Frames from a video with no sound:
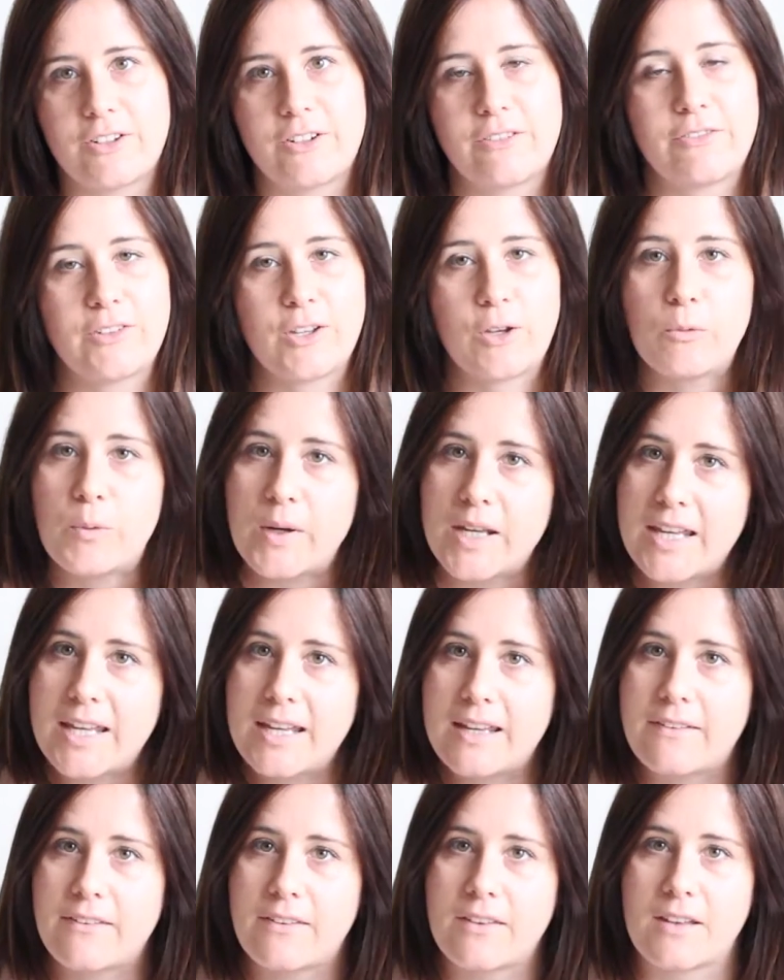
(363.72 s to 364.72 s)
for a few
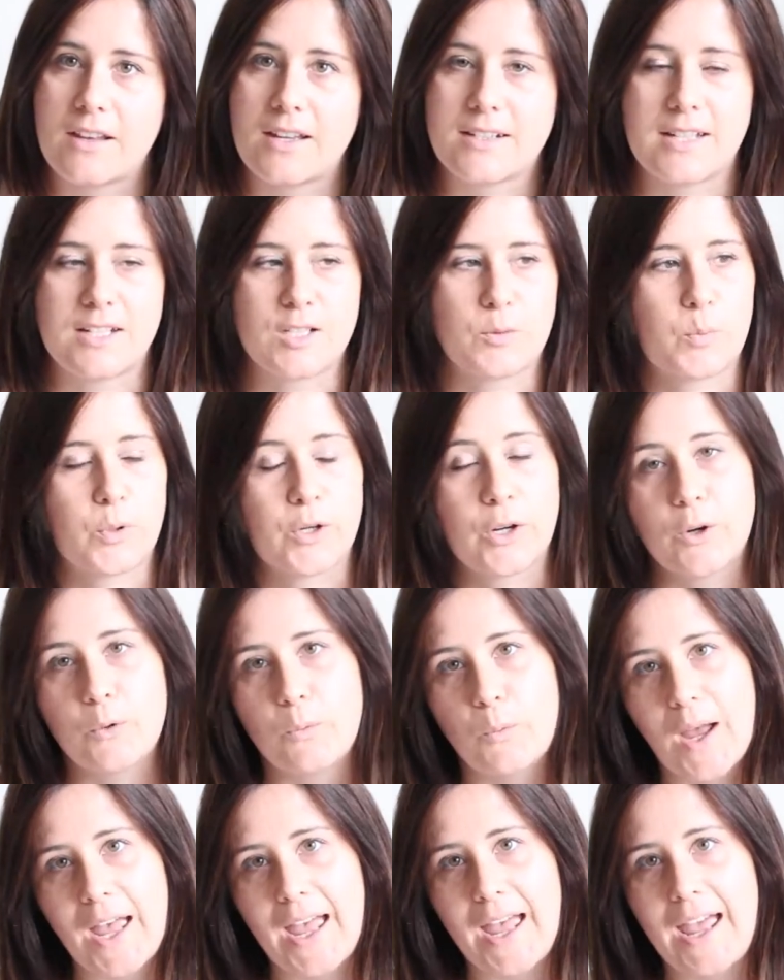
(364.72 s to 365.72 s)
weeks, and then I tend to put it
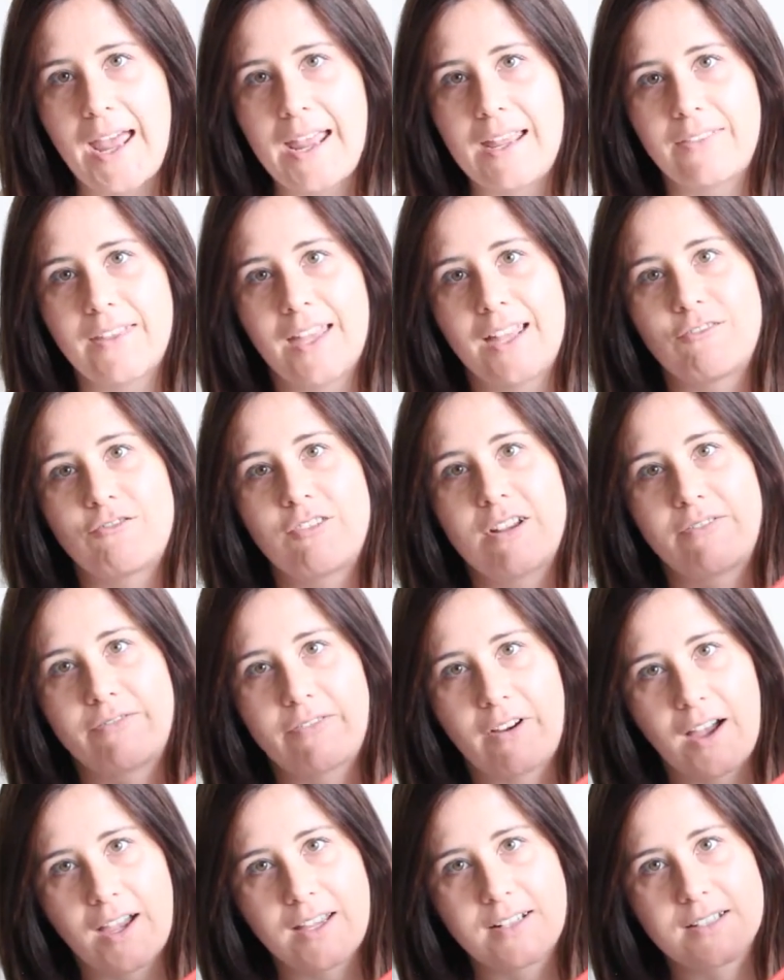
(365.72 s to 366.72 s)
away and then
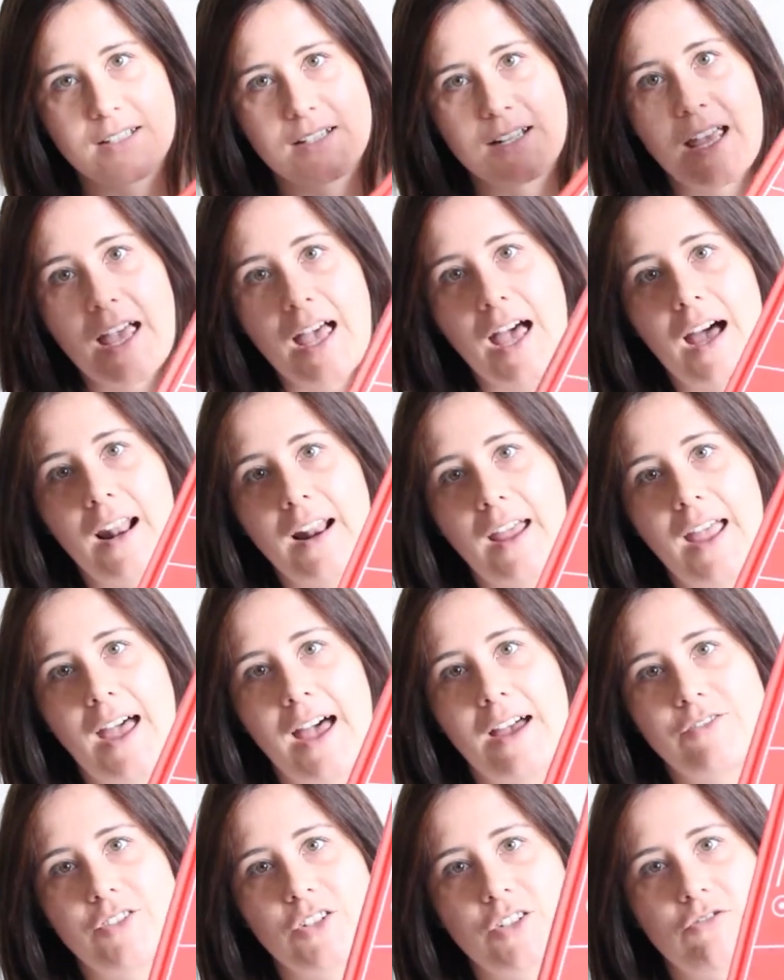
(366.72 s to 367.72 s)
refind it. And I
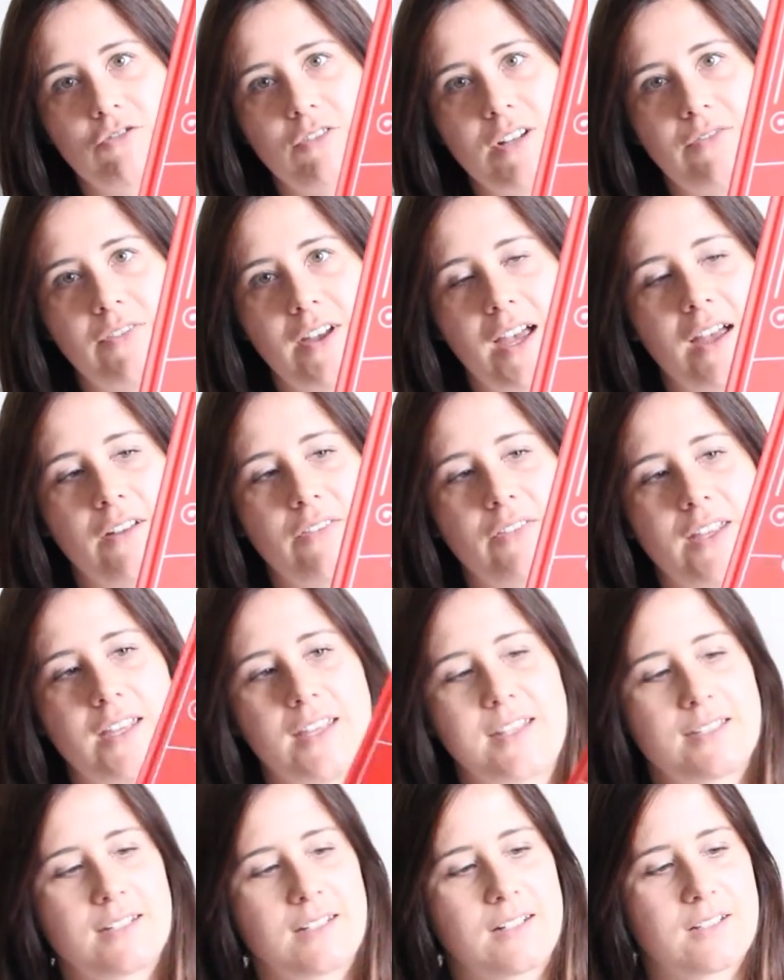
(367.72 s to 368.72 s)
have just refound
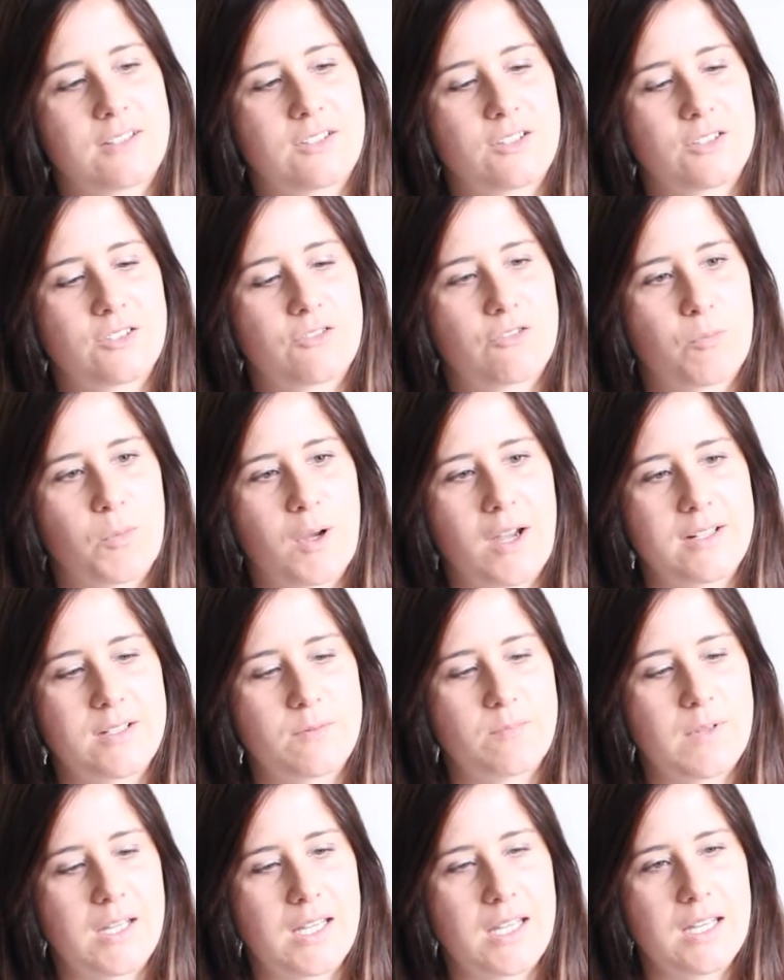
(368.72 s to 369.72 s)
this, and it's just
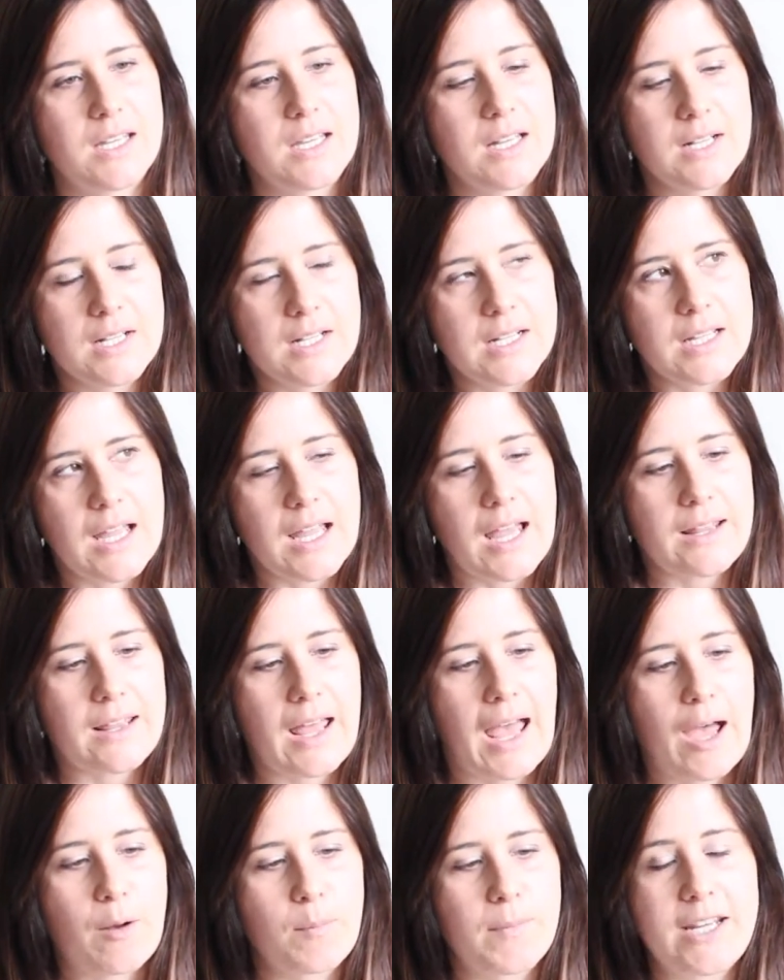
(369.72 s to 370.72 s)
reminded me
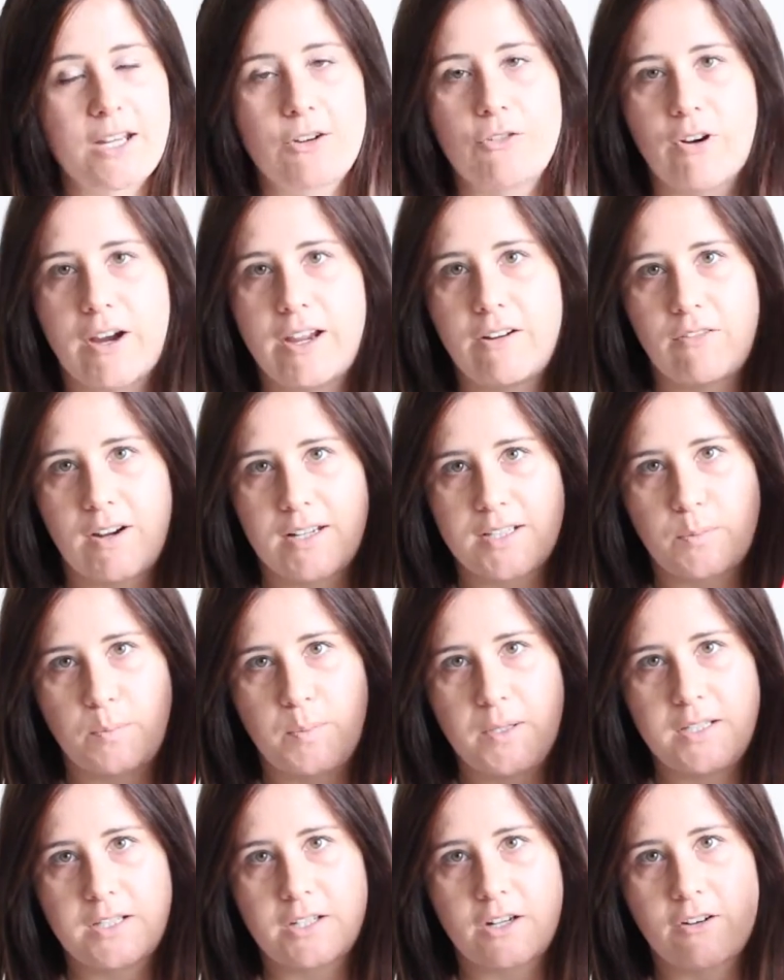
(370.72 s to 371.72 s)
how many great
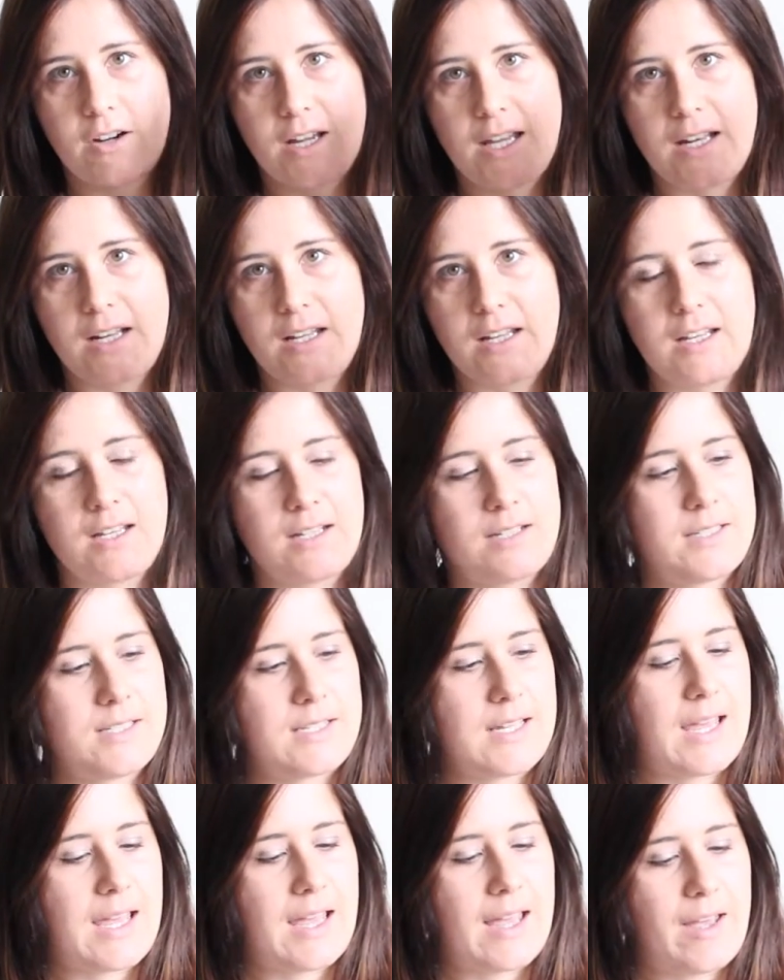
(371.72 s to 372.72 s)
recipes are in
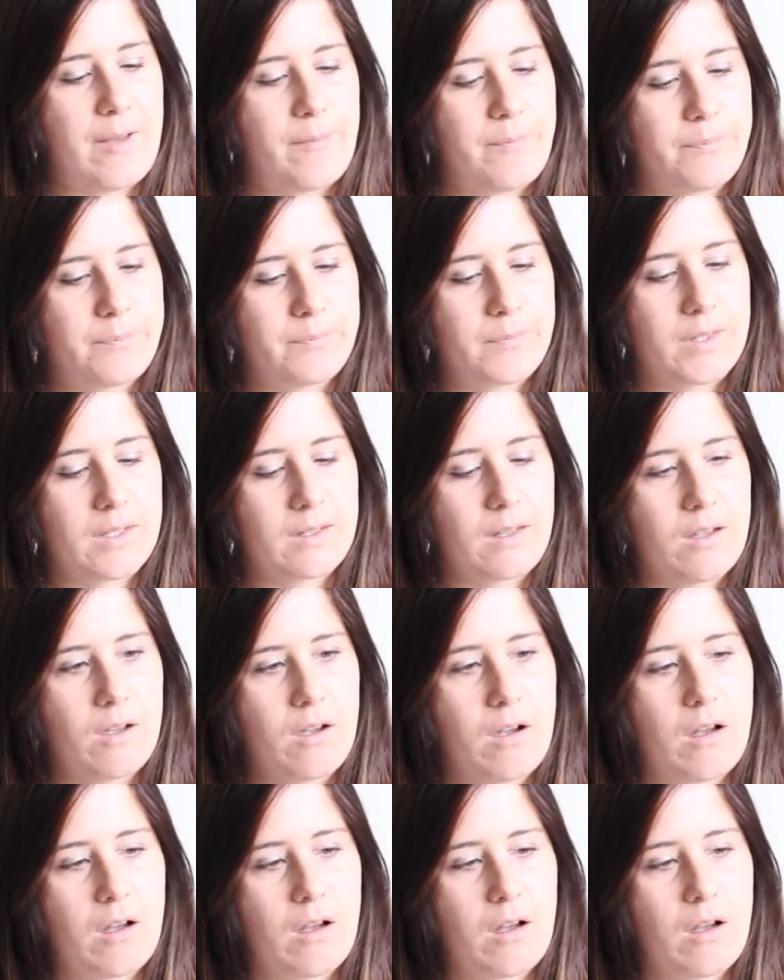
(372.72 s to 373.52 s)
it.